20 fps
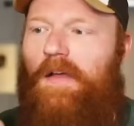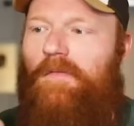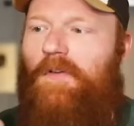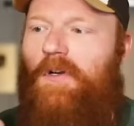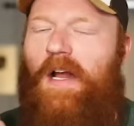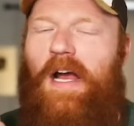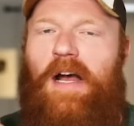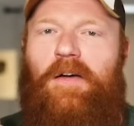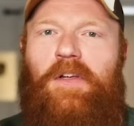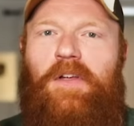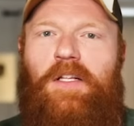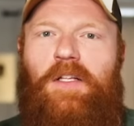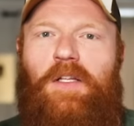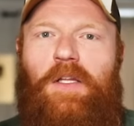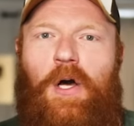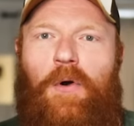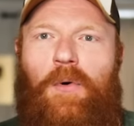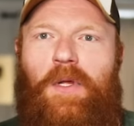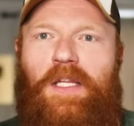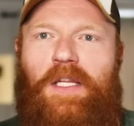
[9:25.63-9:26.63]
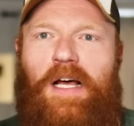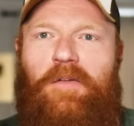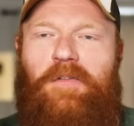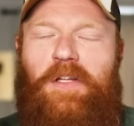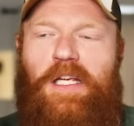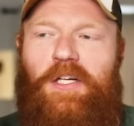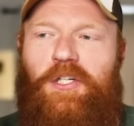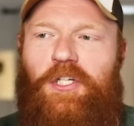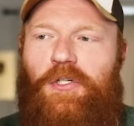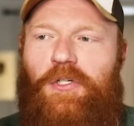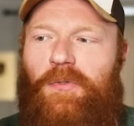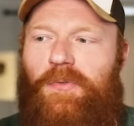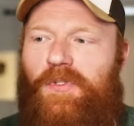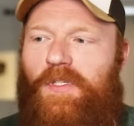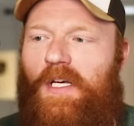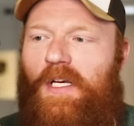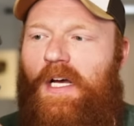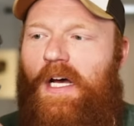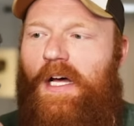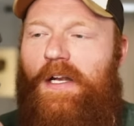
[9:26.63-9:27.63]
If you're having low and left
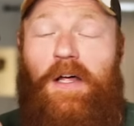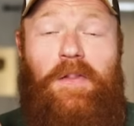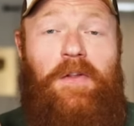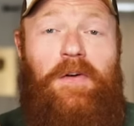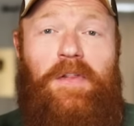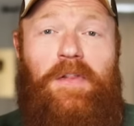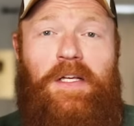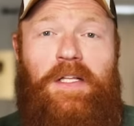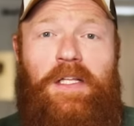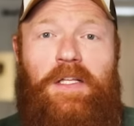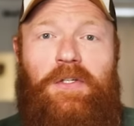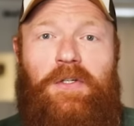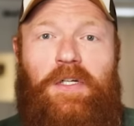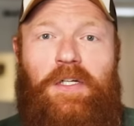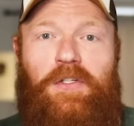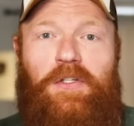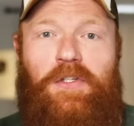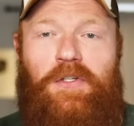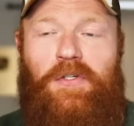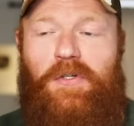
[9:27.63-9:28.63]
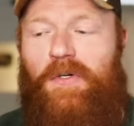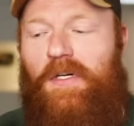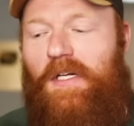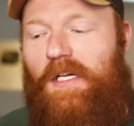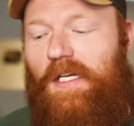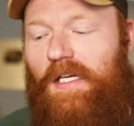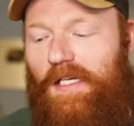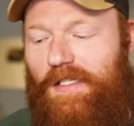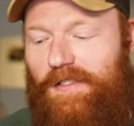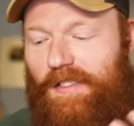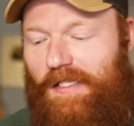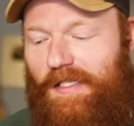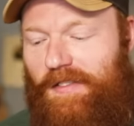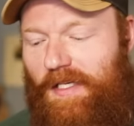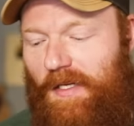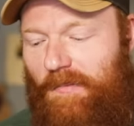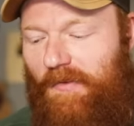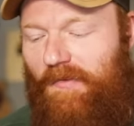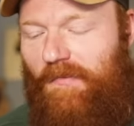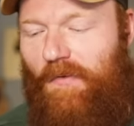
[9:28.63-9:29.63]
issues, another thing that you can do is I
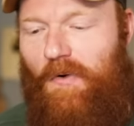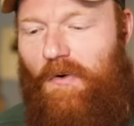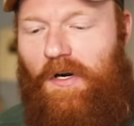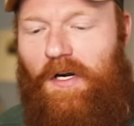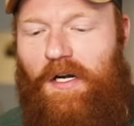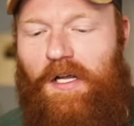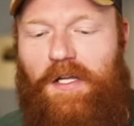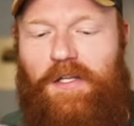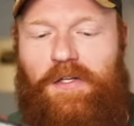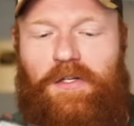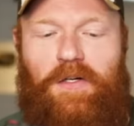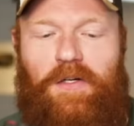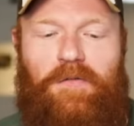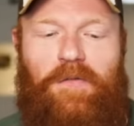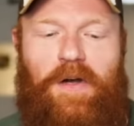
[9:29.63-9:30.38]
said before, you can